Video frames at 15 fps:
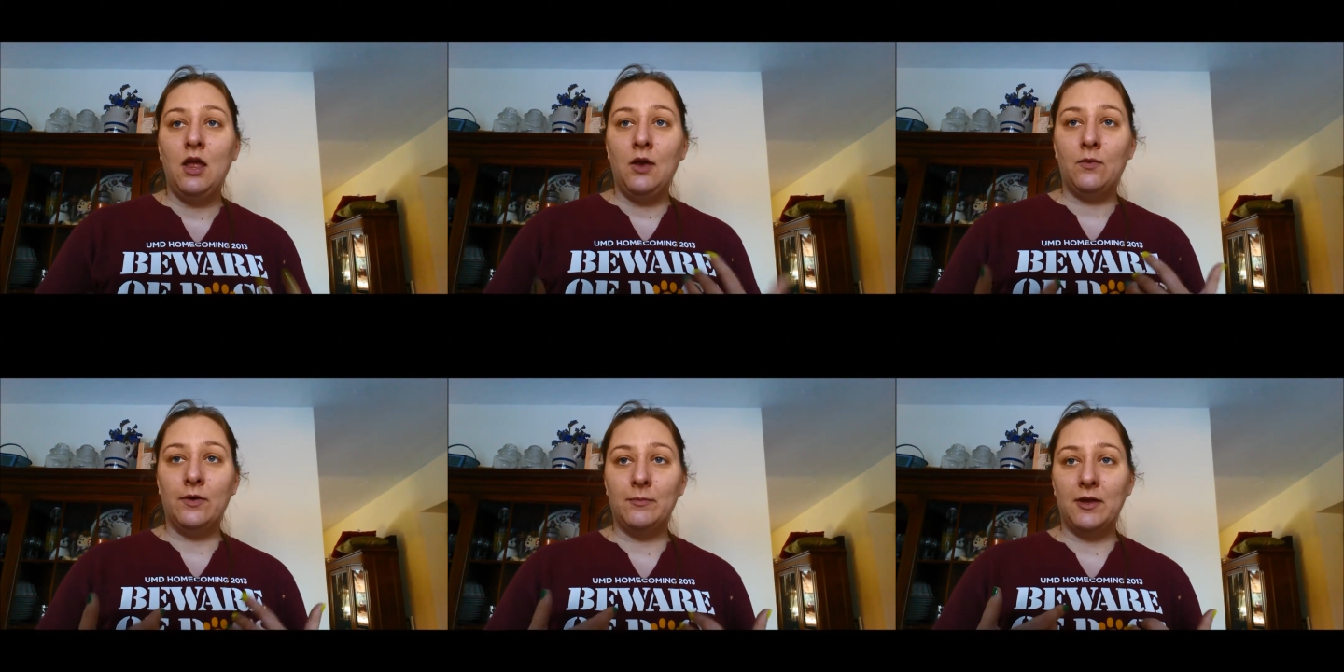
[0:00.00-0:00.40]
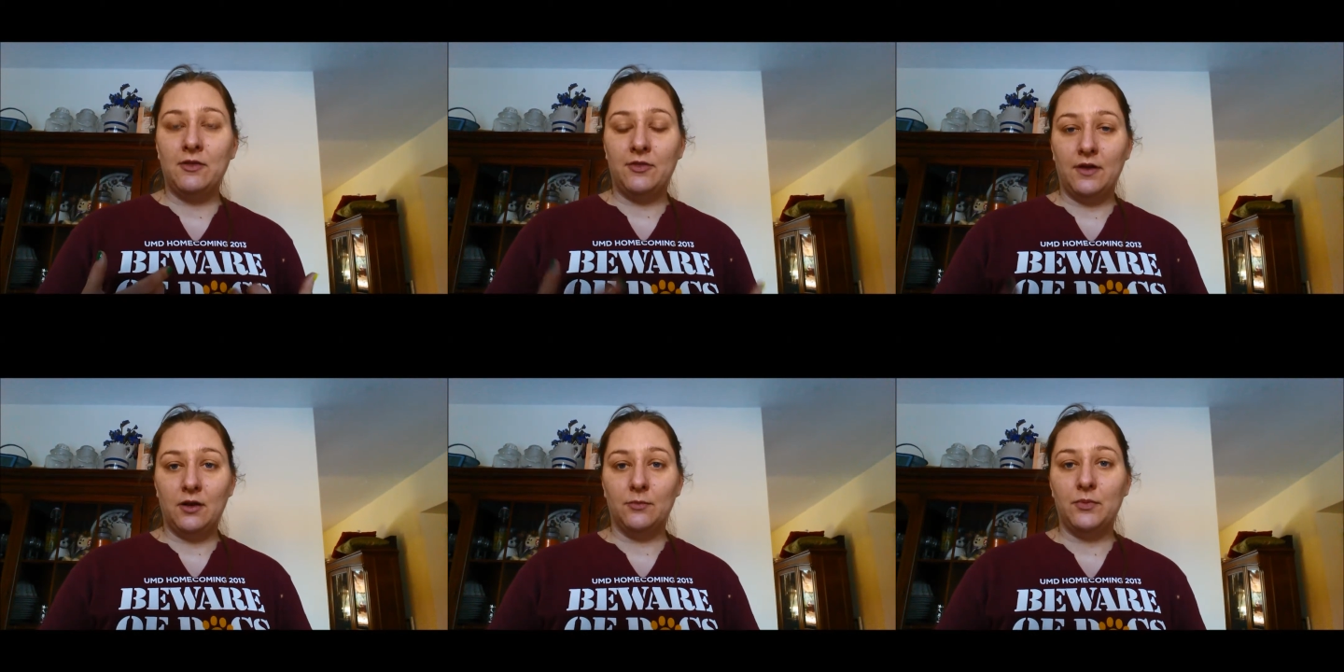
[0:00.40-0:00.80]
where my
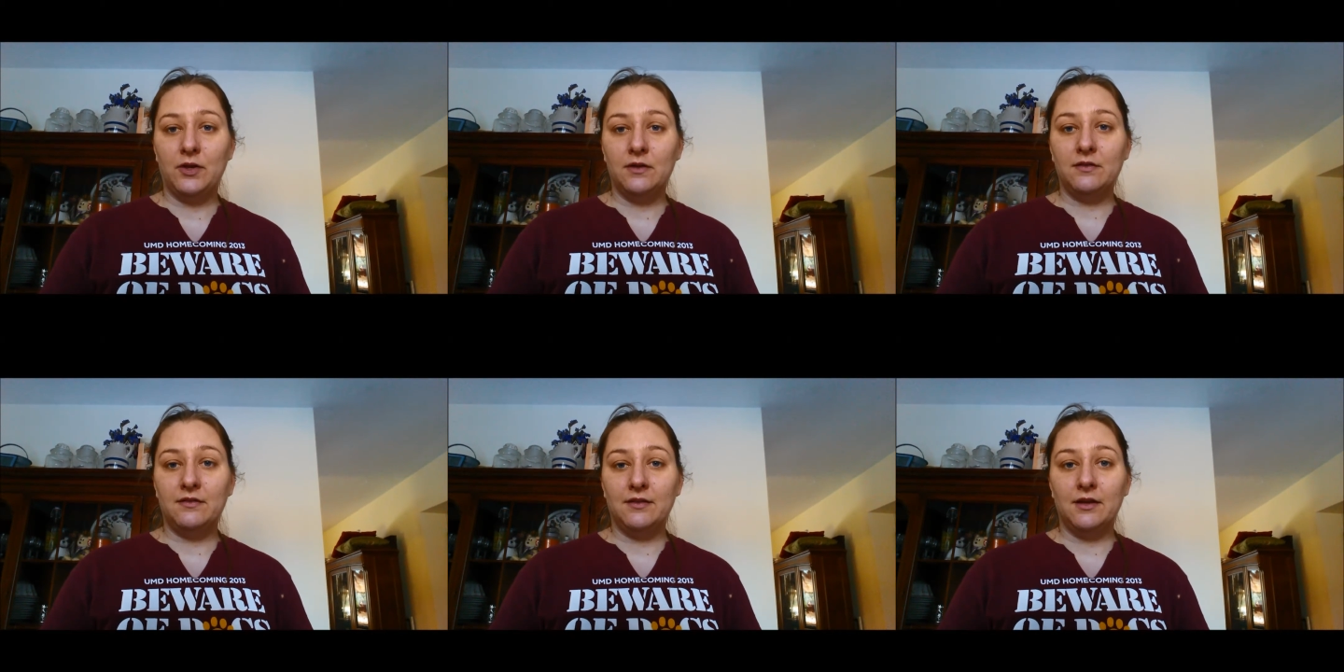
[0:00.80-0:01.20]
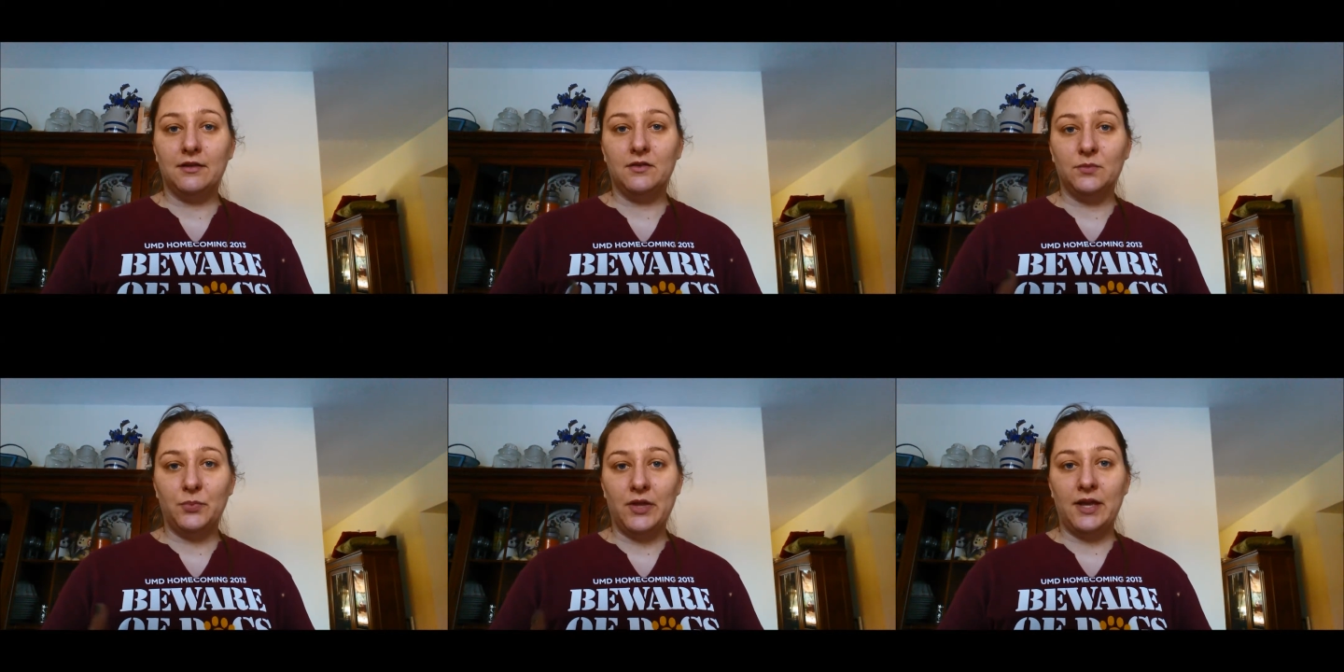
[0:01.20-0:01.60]
therapist
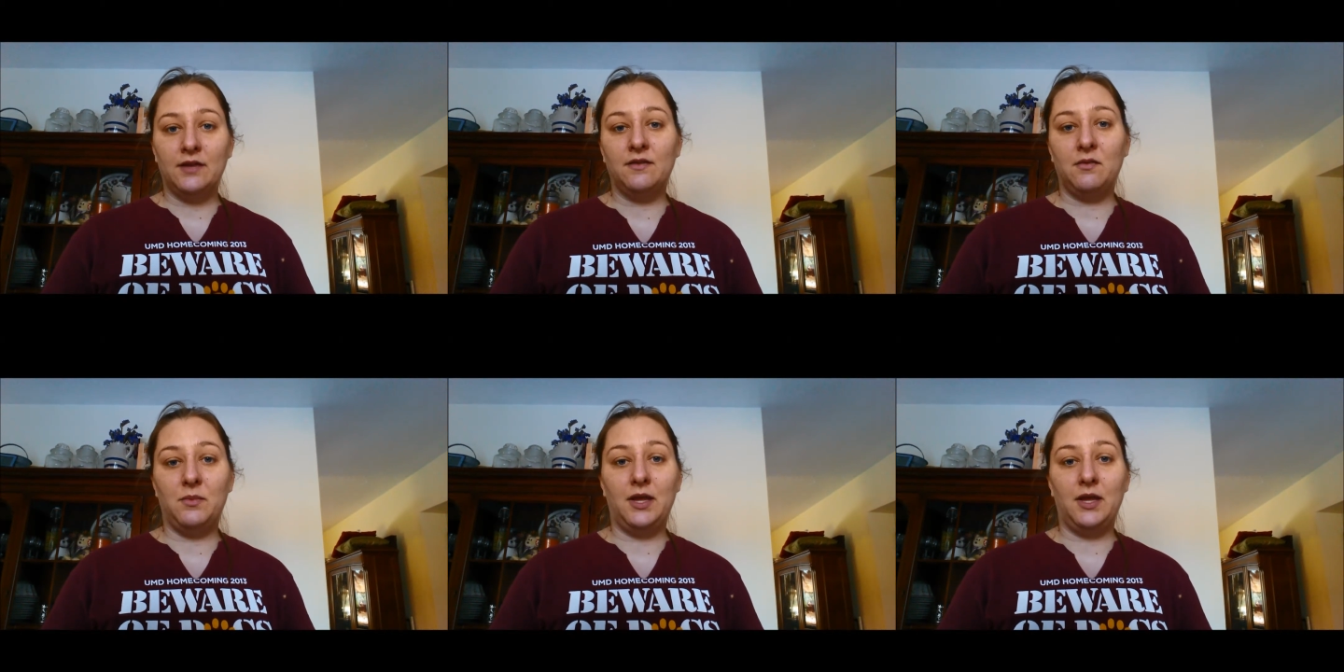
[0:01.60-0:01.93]
explained to